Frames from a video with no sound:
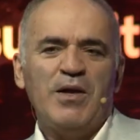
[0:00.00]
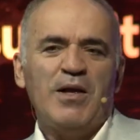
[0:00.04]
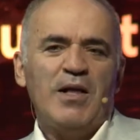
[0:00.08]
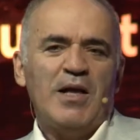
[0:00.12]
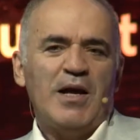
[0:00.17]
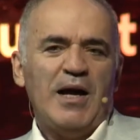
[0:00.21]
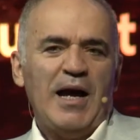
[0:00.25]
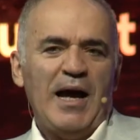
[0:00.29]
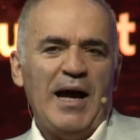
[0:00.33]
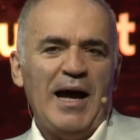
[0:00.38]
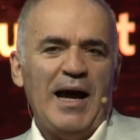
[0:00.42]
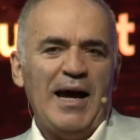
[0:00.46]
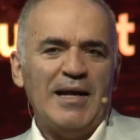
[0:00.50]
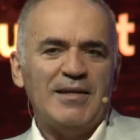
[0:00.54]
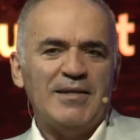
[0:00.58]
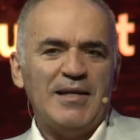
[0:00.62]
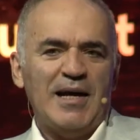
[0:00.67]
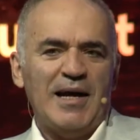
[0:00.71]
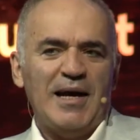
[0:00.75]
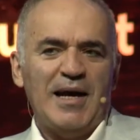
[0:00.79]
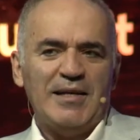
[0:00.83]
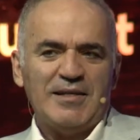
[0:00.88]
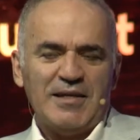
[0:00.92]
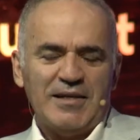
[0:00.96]
And
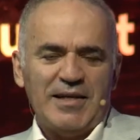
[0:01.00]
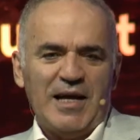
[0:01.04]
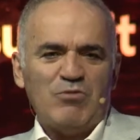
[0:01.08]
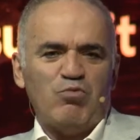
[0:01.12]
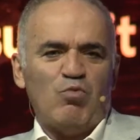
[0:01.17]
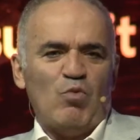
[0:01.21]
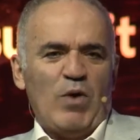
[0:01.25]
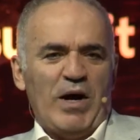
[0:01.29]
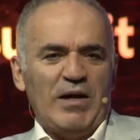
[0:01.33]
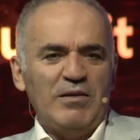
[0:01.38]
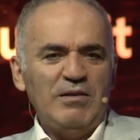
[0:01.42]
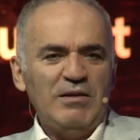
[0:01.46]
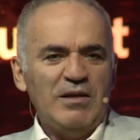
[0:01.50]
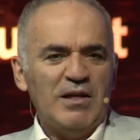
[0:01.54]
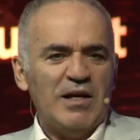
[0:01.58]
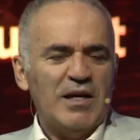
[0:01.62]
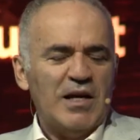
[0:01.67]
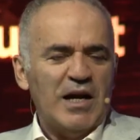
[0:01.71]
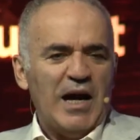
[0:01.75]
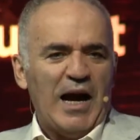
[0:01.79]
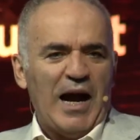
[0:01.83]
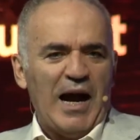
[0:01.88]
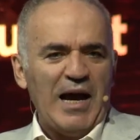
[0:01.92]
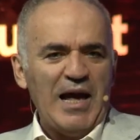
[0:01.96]
I said, that's one.
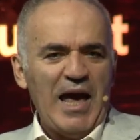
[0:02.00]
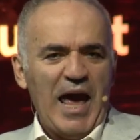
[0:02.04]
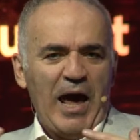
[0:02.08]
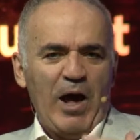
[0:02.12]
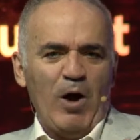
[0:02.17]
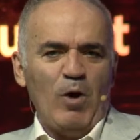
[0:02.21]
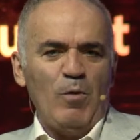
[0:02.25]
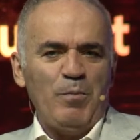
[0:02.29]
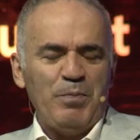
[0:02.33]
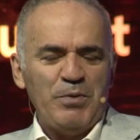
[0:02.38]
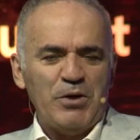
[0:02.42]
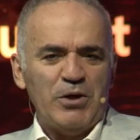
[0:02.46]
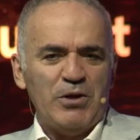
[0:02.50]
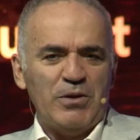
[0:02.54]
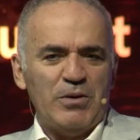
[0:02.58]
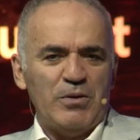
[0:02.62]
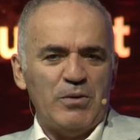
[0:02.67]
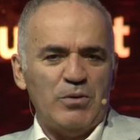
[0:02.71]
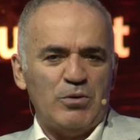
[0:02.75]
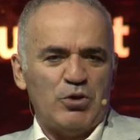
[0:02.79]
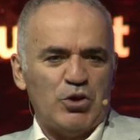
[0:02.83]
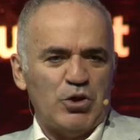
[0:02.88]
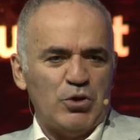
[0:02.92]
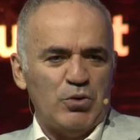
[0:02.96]
I help
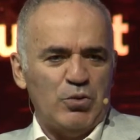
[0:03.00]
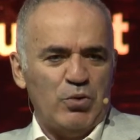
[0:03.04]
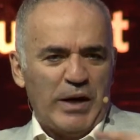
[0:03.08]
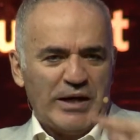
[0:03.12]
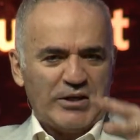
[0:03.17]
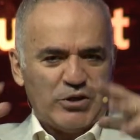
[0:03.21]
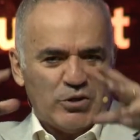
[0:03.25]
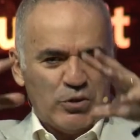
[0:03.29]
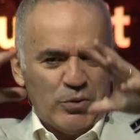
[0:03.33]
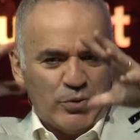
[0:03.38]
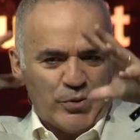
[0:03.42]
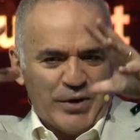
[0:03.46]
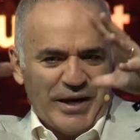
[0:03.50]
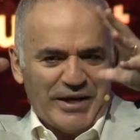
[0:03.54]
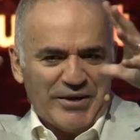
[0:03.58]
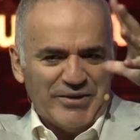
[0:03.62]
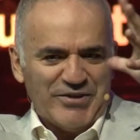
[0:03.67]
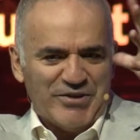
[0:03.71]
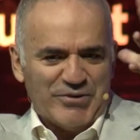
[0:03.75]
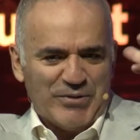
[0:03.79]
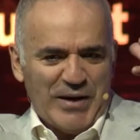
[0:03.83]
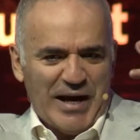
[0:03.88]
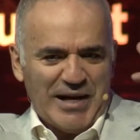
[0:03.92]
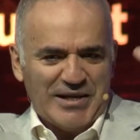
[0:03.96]
you to
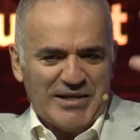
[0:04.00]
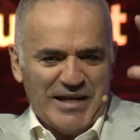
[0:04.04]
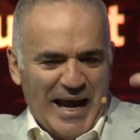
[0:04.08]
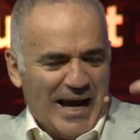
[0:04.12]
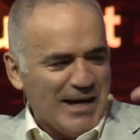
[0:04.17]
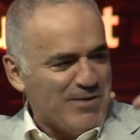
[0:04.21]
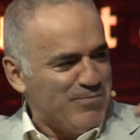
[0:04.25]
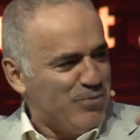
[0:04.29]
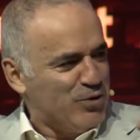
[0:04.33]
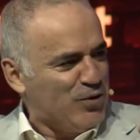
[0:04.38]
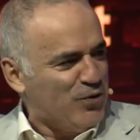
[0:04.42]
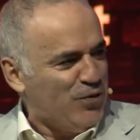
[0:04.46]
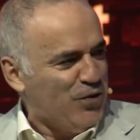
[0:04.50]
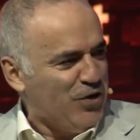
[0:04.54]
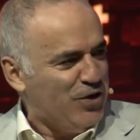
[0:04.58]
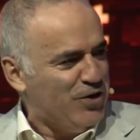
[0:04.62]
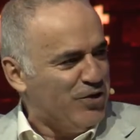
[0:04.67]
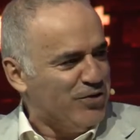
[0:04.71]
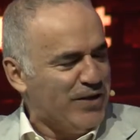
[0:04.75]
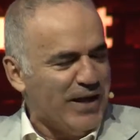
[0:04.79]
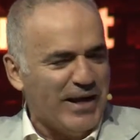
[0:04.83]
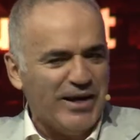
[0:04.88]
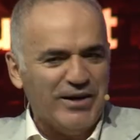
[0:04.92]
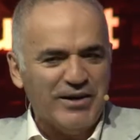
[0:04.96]
reconstruct the atmosphere
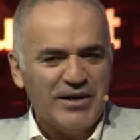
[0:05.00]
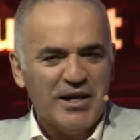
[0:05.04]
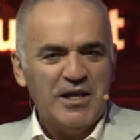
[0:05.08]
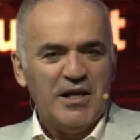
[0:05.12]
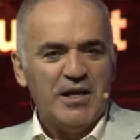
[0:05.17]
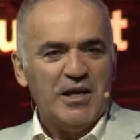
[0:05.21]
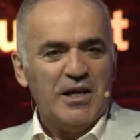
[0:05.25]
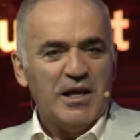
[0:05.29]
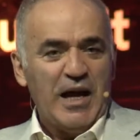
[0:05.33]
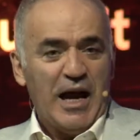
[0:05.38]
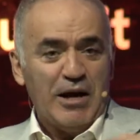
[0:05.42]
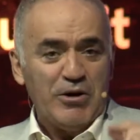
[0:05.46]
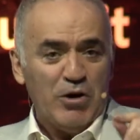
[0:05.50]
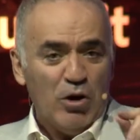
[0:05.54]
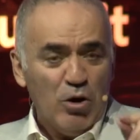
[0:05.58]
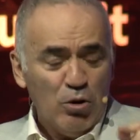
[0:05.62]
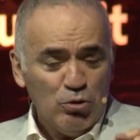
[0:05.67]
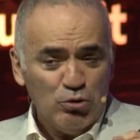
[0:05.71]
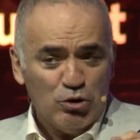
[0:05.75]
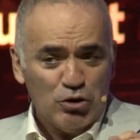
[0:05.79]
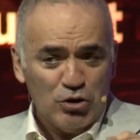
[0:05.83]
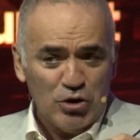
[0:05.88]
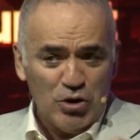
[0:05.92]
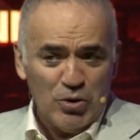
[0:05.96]
there. And
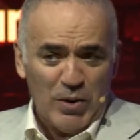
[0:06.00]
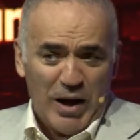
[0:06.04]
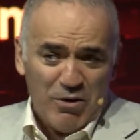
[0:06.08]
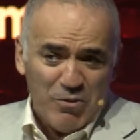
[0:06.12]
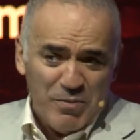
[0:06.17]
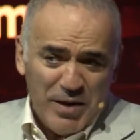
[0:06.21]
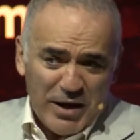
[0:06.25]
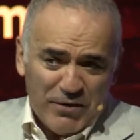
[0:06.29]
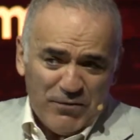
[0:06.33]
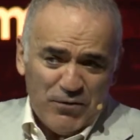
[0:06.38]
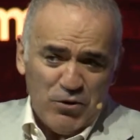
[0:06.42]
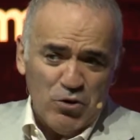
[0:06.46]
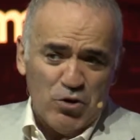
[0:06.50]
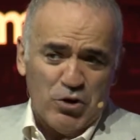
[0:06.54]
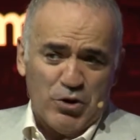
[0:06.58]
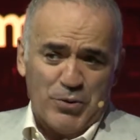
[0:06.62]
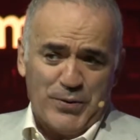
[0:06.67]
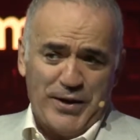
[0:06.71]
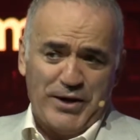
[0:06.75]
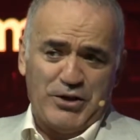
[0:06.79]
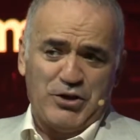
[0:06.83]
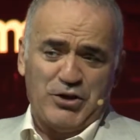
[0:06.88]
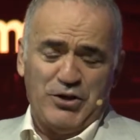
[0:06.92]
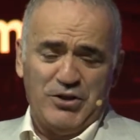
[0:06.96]
also, I will make few
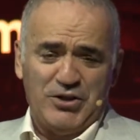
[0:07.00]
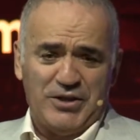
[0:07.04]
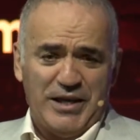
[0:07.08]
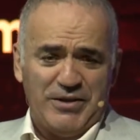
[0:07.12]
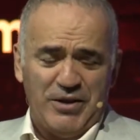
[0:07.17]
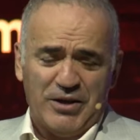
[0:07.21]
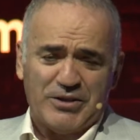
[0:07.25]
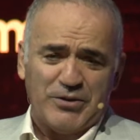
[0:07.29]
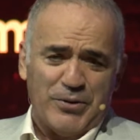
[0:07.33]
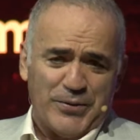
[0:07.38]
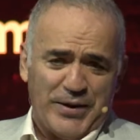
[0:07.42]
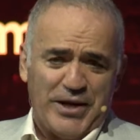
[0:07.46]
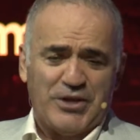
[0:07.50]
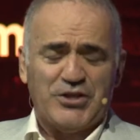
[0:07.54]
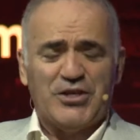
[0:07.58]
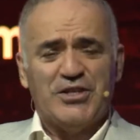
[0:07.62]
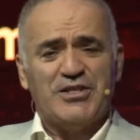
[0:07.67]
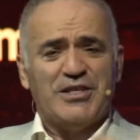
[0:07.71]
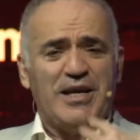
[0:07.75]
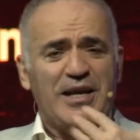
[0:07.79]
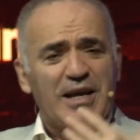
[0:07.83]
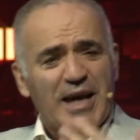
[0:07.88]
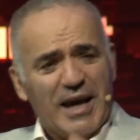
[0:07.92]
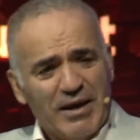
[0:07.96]

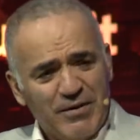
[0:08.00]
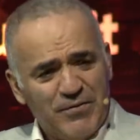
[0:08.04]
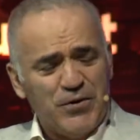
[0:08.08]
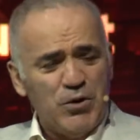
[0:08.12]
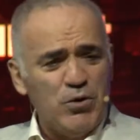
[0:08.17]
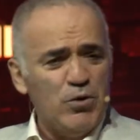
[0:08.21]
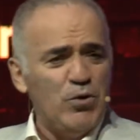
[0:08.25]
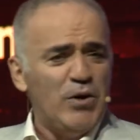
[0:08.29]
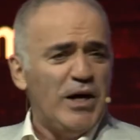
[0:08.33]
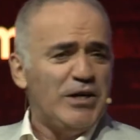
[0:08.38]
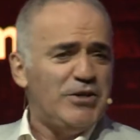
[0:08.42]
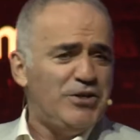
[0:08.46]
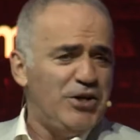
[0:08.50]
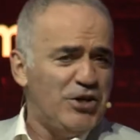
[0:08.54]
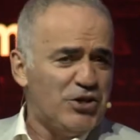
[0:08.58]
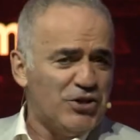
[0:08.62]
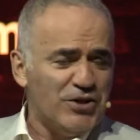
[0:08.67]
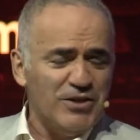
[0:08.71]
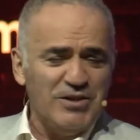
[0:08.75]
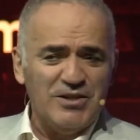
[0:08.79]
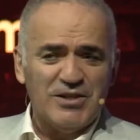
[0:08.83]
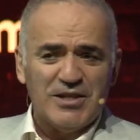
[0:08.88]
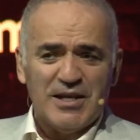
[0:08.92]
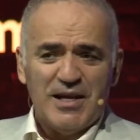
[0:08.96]
few
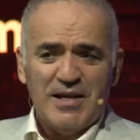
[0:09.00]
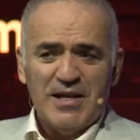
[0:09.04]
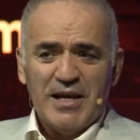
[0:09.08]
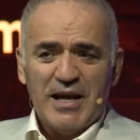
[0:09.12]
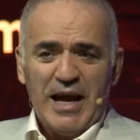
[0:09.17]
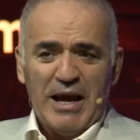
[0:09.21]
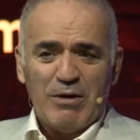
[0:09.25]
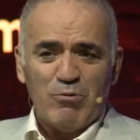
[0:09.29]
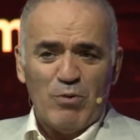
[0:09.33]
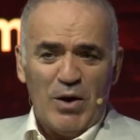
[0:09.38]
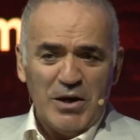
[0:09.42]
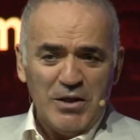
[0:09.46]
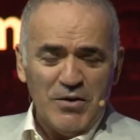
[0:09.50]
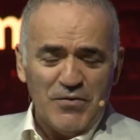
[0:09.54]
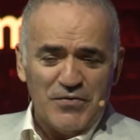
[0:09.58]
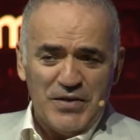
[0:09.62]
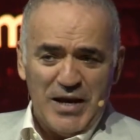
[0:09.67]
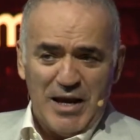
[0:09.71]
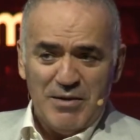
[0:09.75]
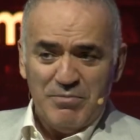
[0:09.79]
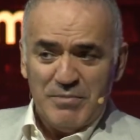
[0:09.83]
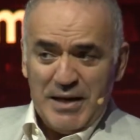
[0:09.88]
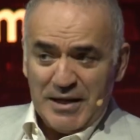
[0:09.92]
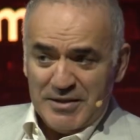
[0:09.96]
additions. And one of
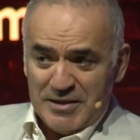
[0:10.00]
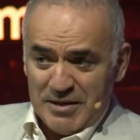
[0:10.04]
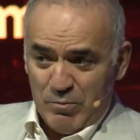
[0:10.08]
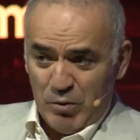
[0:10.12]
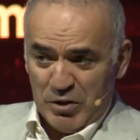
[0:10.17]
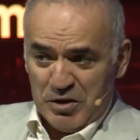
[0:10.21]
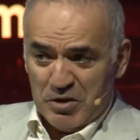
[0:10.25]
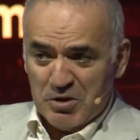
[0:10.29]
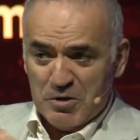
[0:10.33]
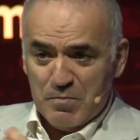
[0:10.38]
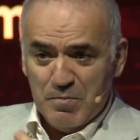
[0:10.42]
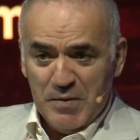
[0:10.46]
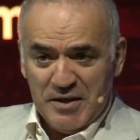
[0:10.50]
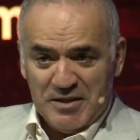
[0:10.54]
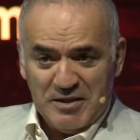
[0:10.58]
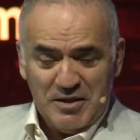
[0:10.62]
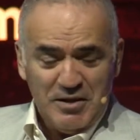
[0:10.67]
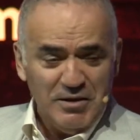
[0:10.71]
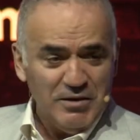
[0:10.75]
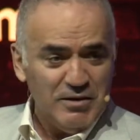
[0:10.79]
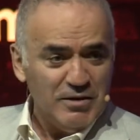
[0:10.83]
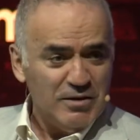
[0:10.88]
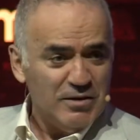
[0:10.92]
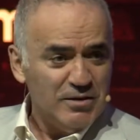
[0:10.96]
them, I said, what is
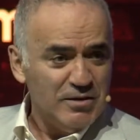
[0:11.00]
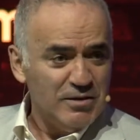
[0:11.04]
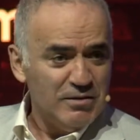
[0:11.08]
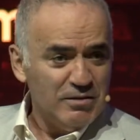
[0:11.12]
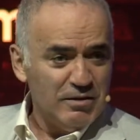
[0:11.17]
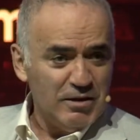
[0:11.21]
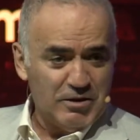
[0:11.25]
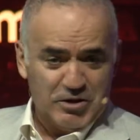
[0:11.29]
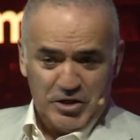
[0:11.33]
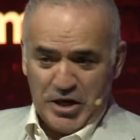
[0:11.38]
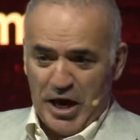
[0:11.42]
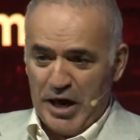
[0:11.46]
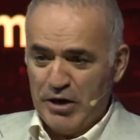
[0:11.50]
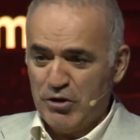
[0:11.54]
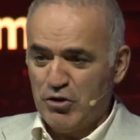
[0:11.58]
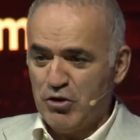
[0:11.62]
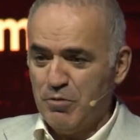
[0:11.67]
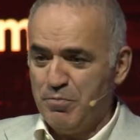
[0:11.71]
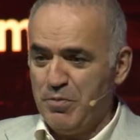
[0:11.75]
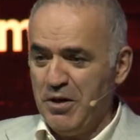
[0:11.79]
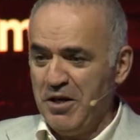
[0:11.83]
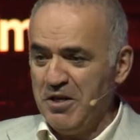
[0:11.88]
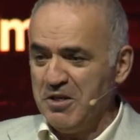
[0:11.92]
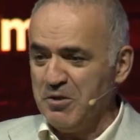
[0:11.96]
missing?
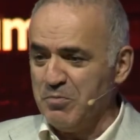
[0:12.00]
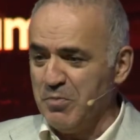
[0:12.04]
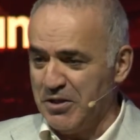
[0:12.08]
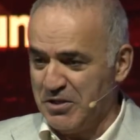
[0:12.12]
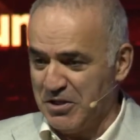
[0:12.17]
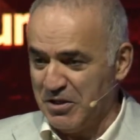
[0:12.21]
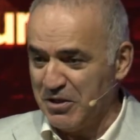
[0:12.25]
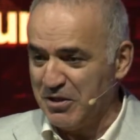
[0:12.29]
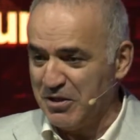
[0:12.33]
KGB is missing.